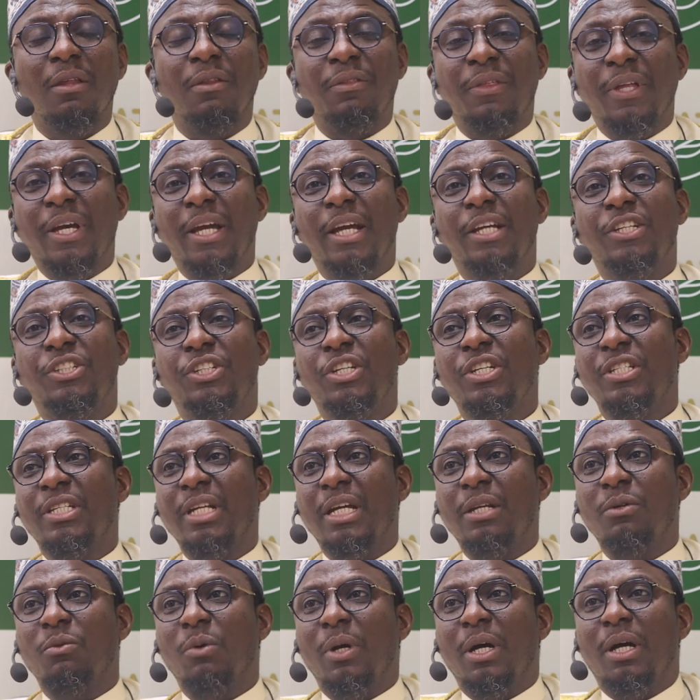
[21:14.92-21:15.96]
There she
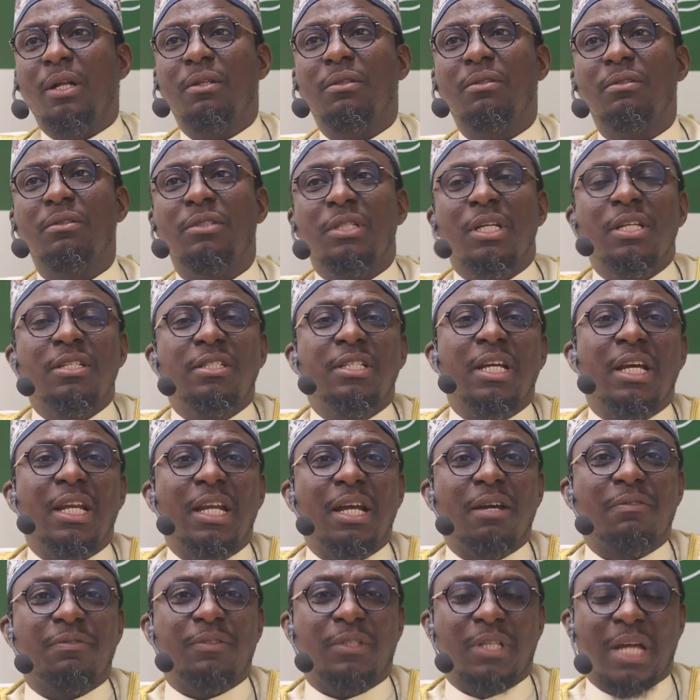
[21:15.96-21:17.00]
said, well, since they
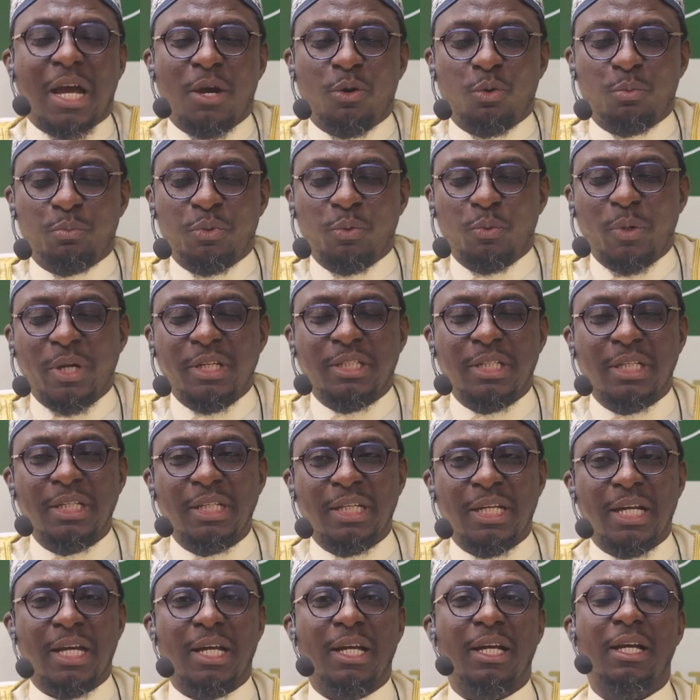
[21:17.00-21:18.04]
left, I will be waiting
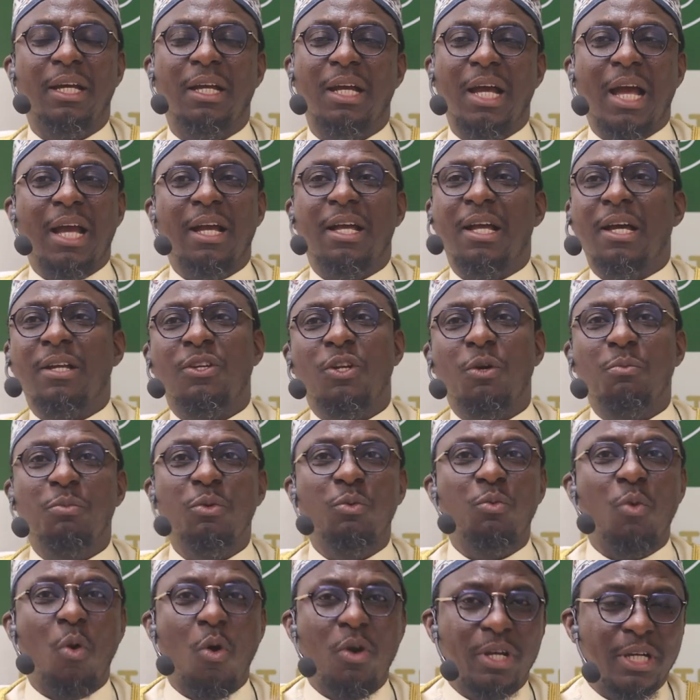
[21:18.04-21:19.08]
here. I cannot
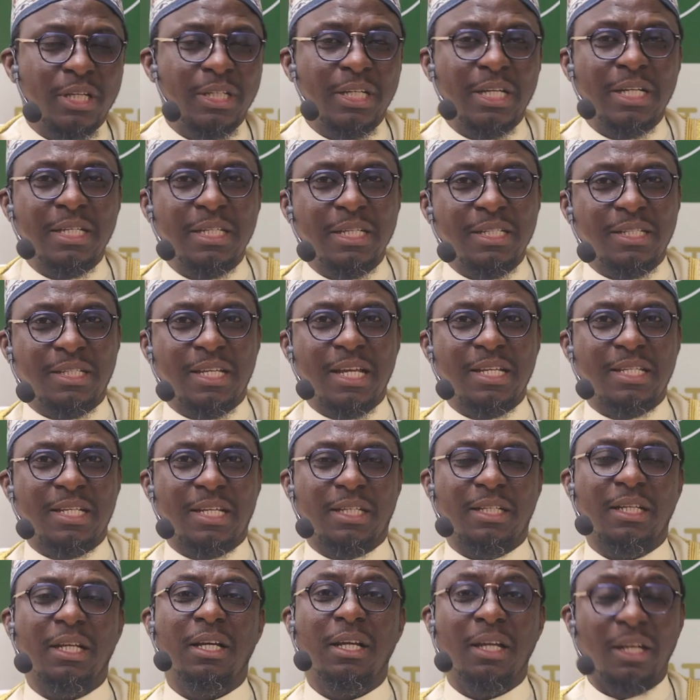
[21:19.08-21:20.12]
be walking in this
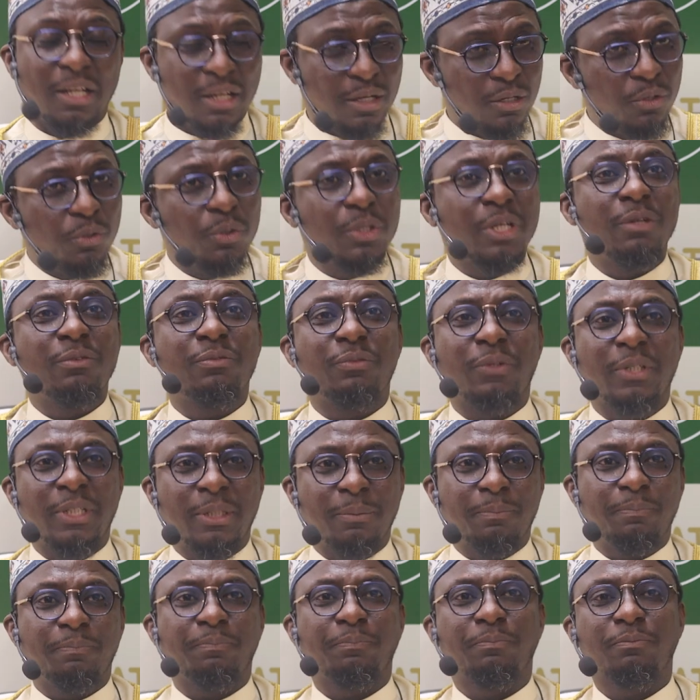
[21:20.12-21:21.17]
desert looking for
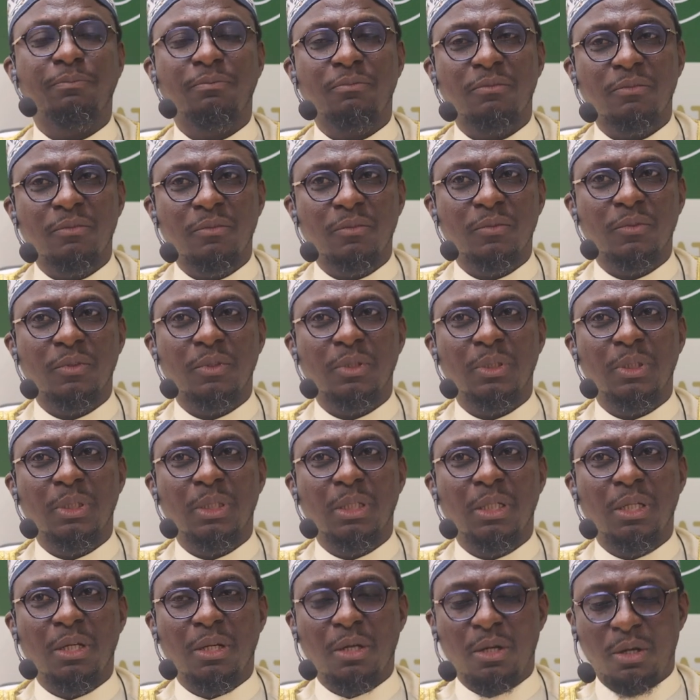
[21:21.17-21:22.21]
them.
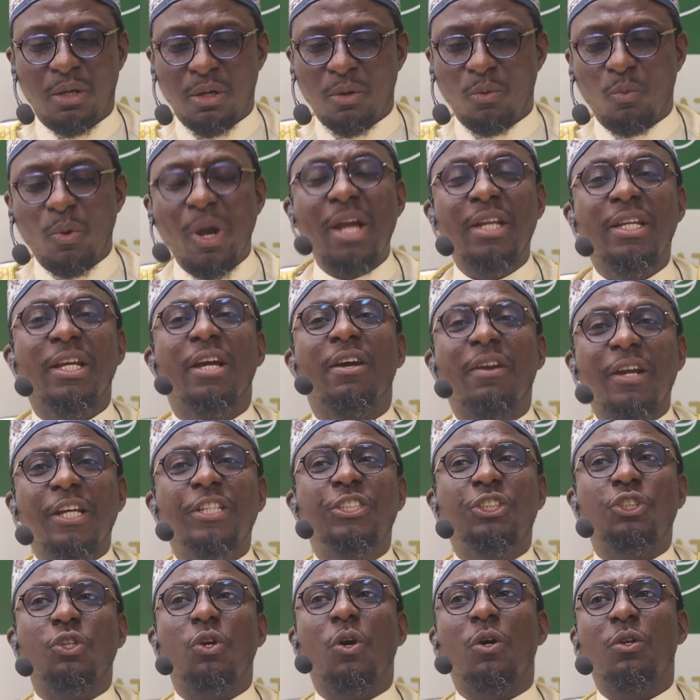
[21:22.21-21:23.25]
Where they
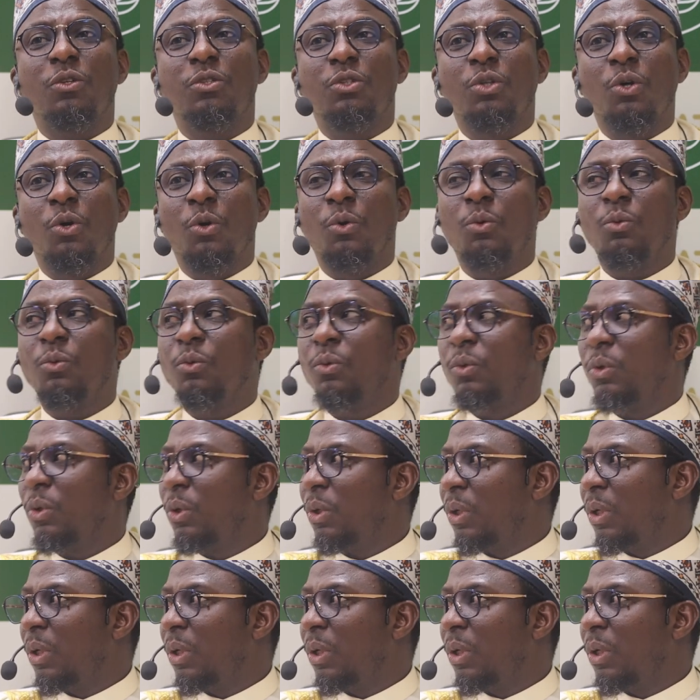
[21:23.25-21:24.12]
reached also,